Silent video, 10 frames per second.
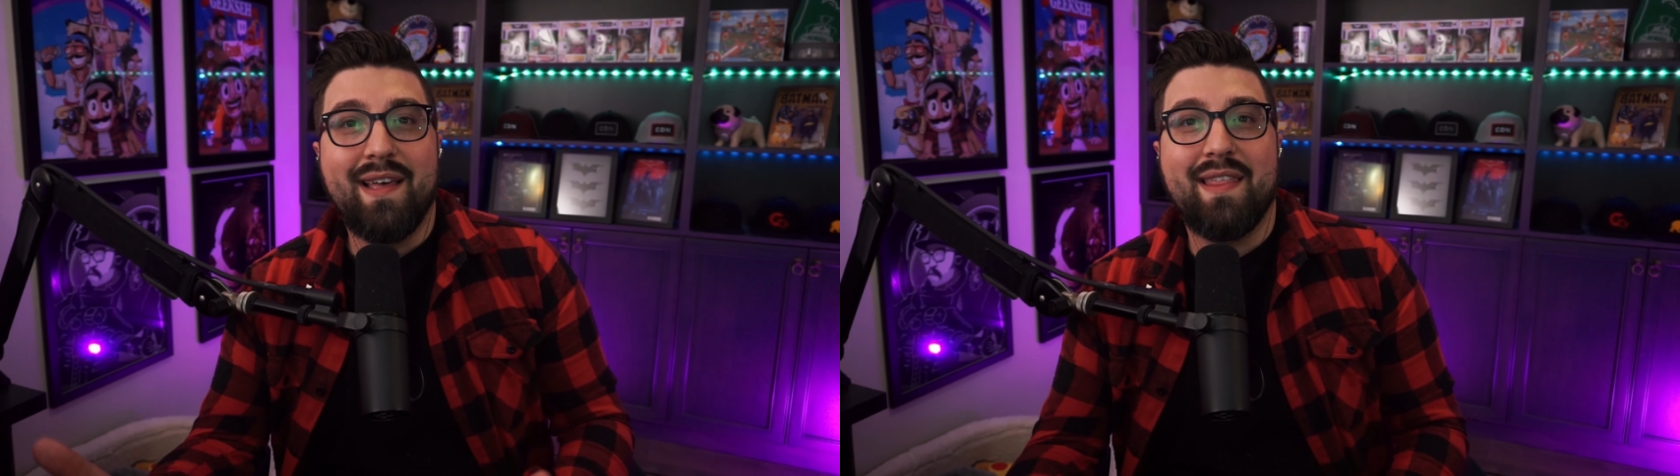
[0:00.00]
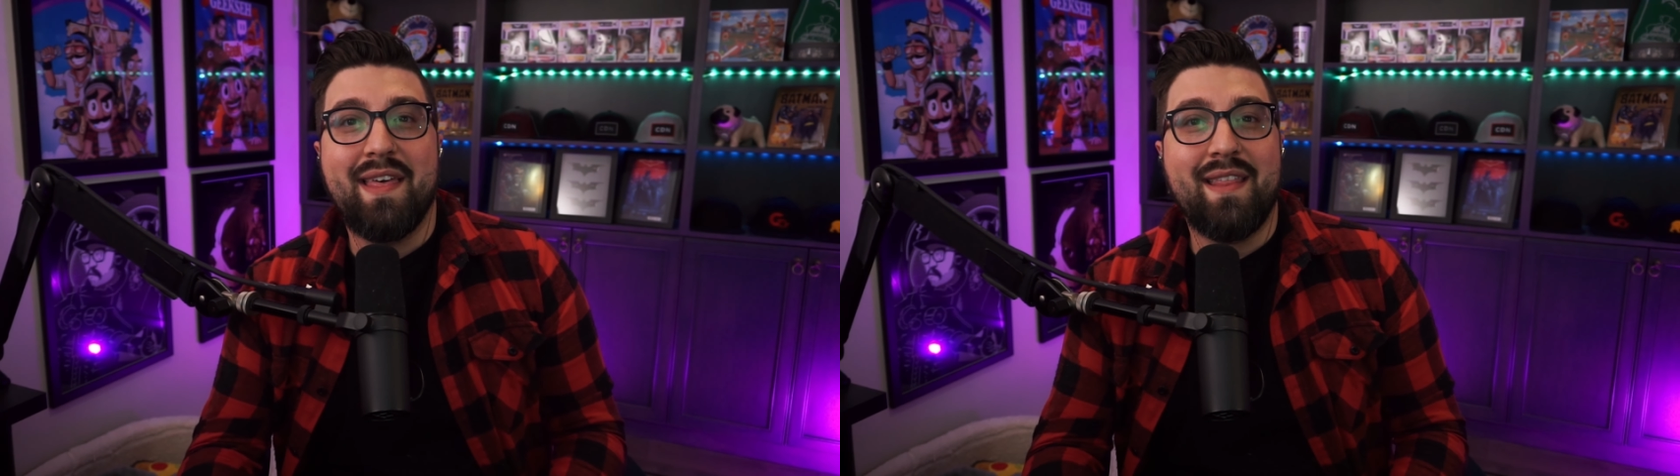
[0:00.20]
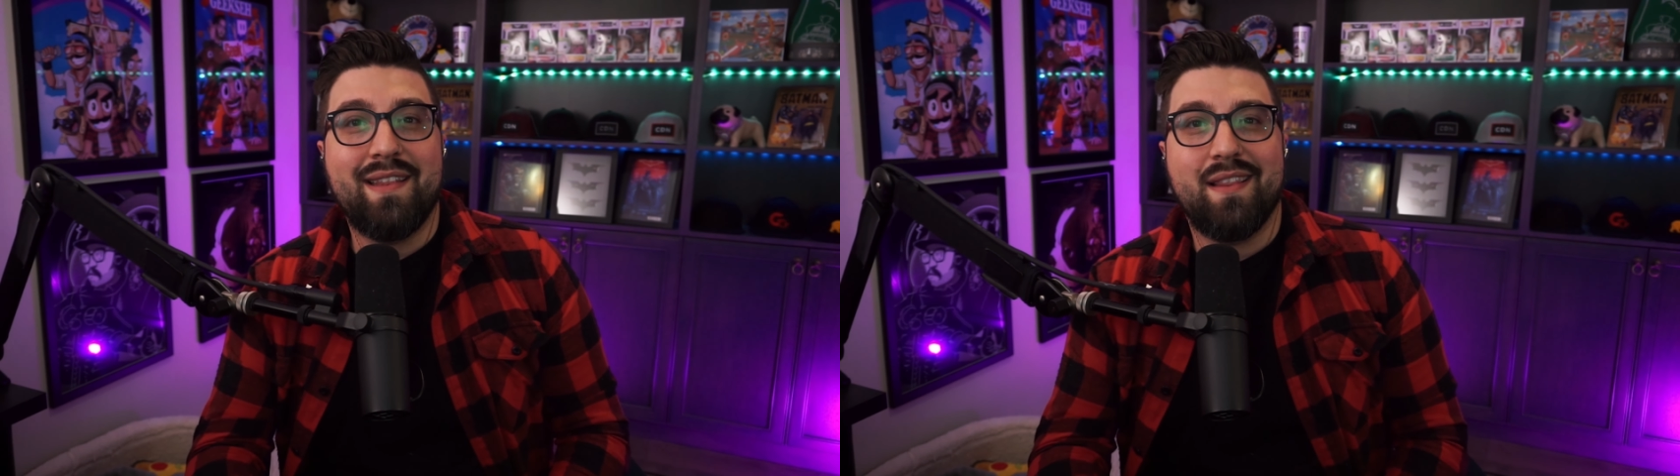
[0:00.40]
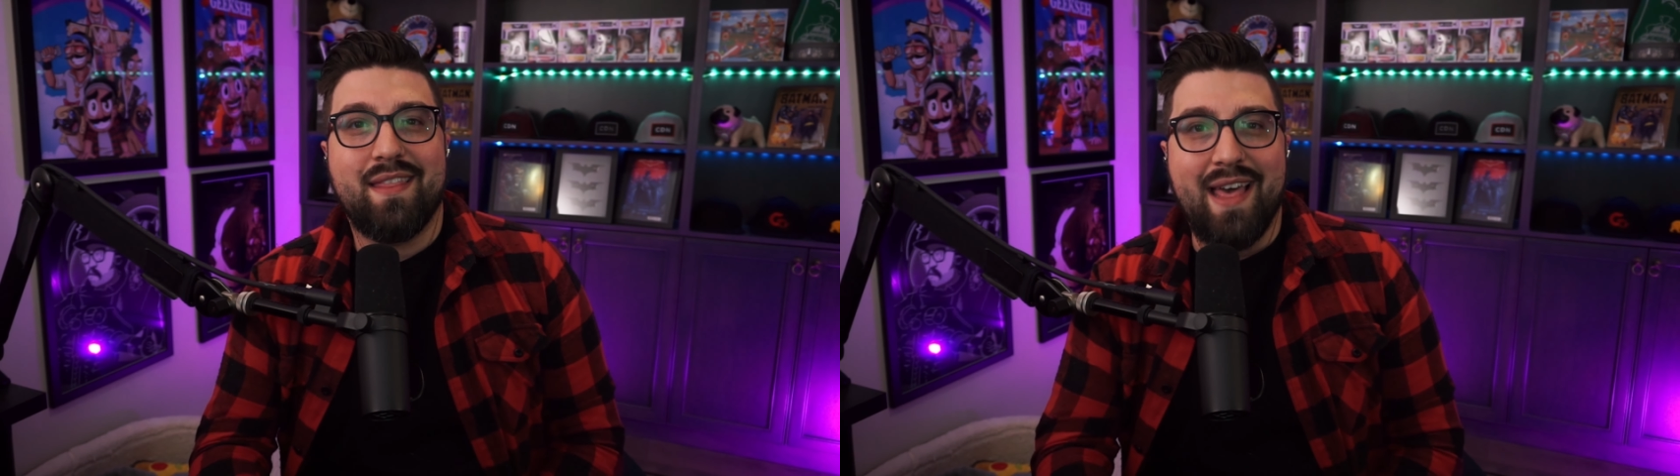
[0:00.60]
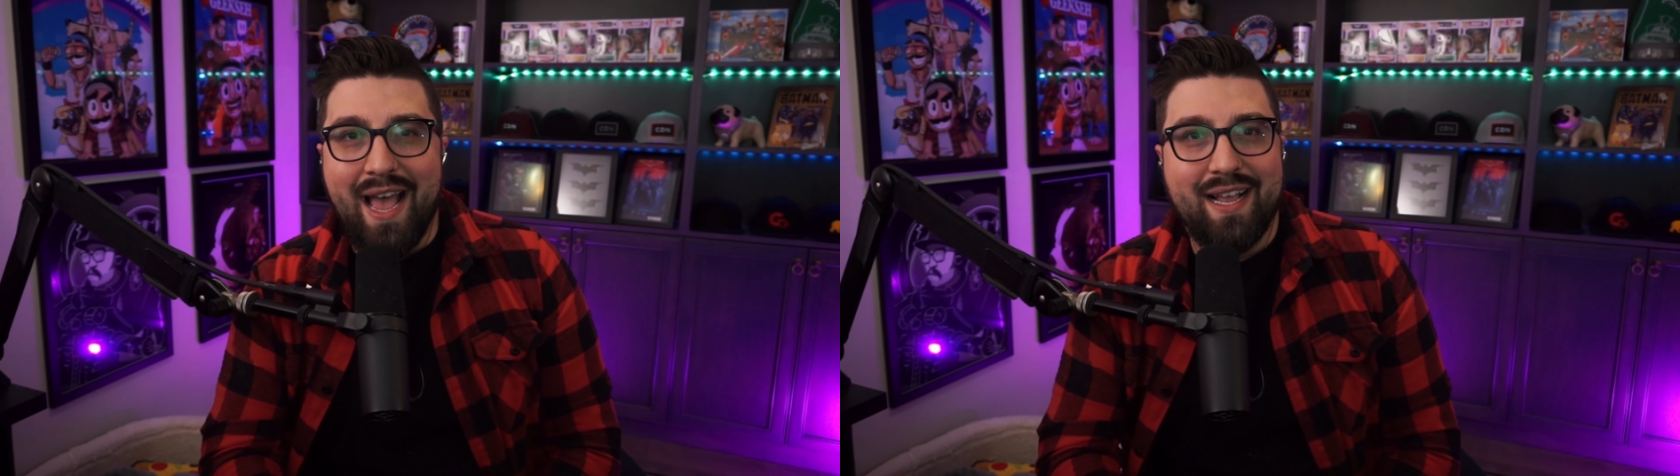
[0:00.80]
than
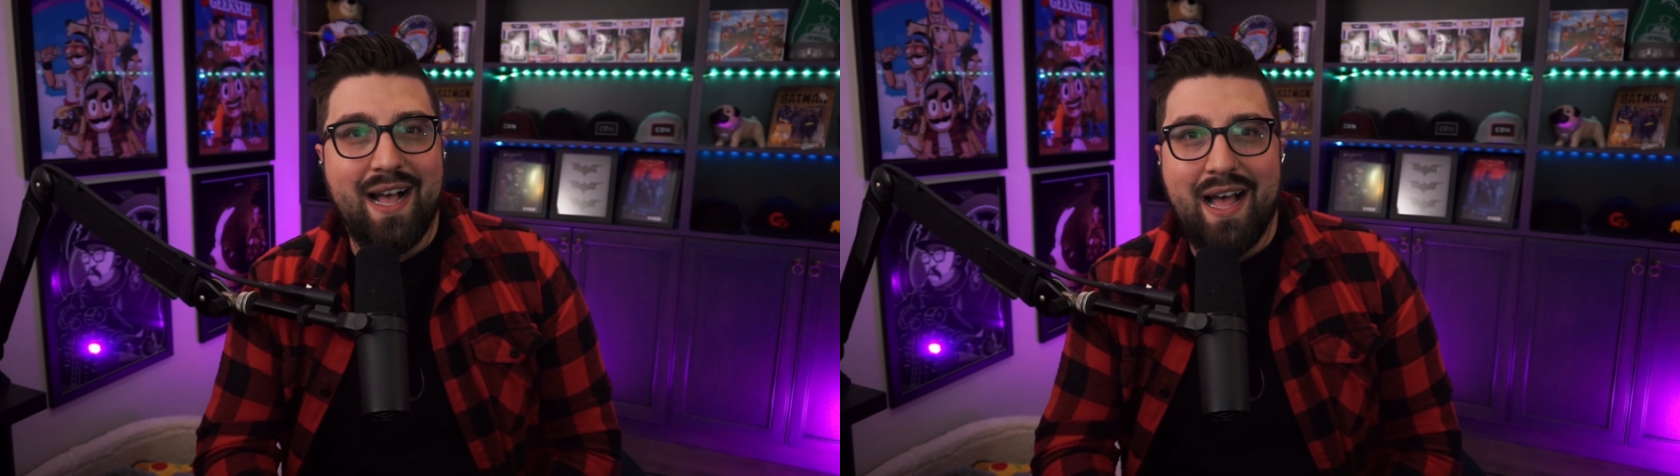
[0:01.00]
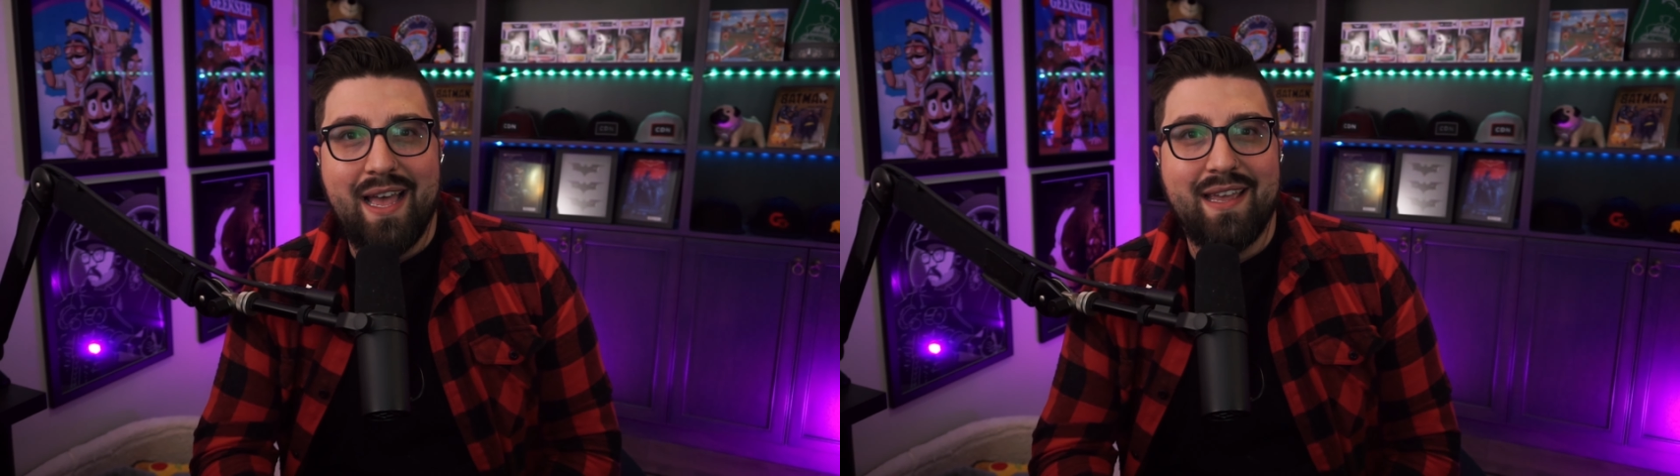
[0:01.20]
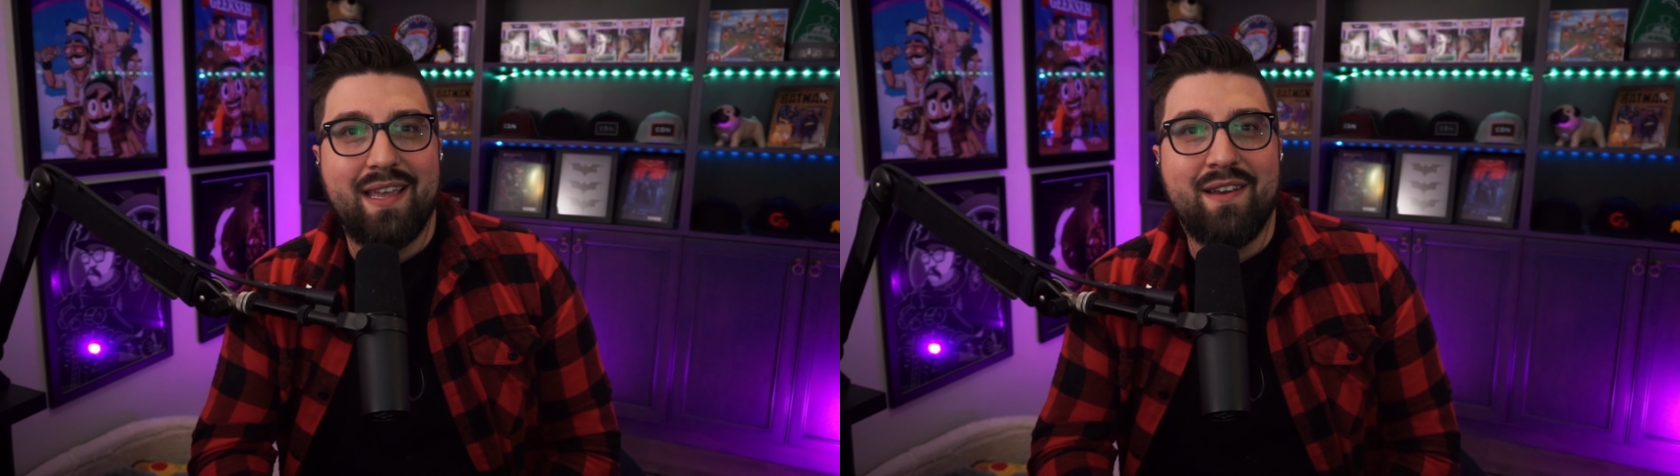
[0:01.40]
that guy